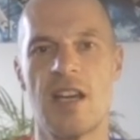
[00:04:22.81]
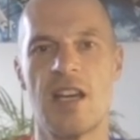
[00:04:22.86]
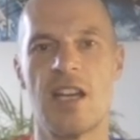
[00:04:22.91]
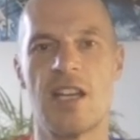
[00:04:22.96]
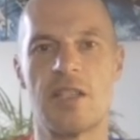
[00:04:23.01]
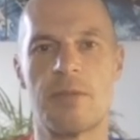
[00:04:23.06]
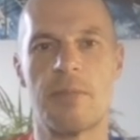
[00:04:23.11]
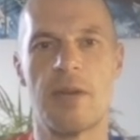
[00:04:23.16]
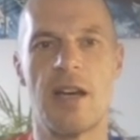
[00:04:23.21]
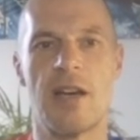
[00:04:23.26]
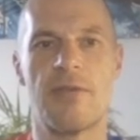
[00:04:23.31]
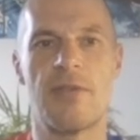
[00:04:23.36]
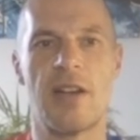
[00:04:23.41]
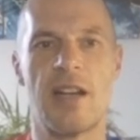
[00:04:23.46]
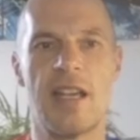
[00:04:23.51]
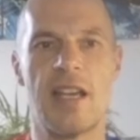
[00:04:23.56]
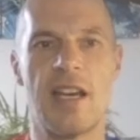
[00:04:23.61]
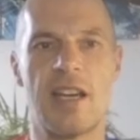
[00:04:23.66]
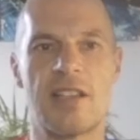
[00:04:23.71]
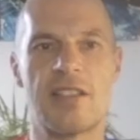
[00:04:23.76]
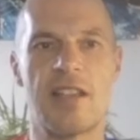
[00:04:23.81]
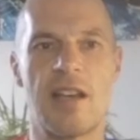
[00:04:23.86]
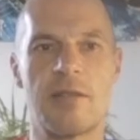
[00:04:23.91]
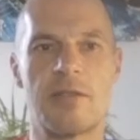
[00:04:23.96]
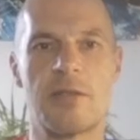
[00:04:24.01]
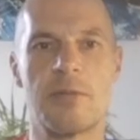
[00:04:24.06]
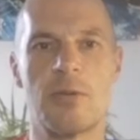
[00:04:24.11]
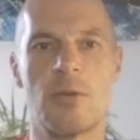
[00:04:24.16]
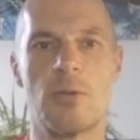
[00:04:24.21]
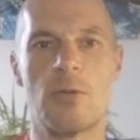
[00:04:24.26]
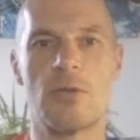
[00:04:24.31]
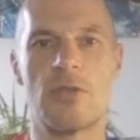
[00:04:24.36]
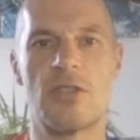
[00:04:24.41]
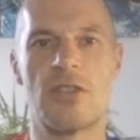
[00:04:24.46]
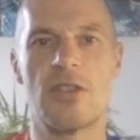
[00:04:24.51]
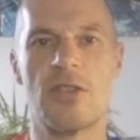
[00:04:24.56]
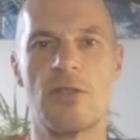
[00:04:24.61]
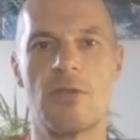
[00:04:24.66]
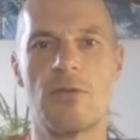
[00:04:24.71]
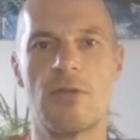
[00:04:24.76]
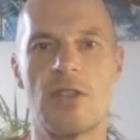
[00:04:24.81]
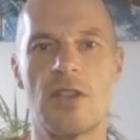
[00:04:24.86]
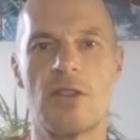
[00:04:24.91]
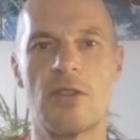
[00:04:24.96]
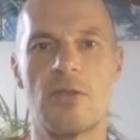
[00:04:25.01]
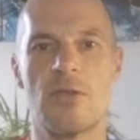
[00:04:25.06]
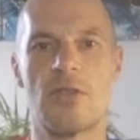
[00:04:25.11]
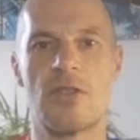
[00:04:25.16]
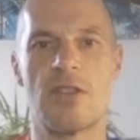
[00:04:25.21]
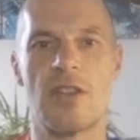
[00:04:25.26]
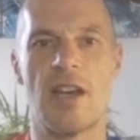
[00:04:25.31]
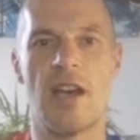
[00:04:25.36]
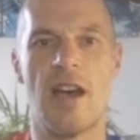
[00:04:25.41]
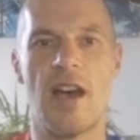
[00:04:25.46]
It's perfectly acceptable to use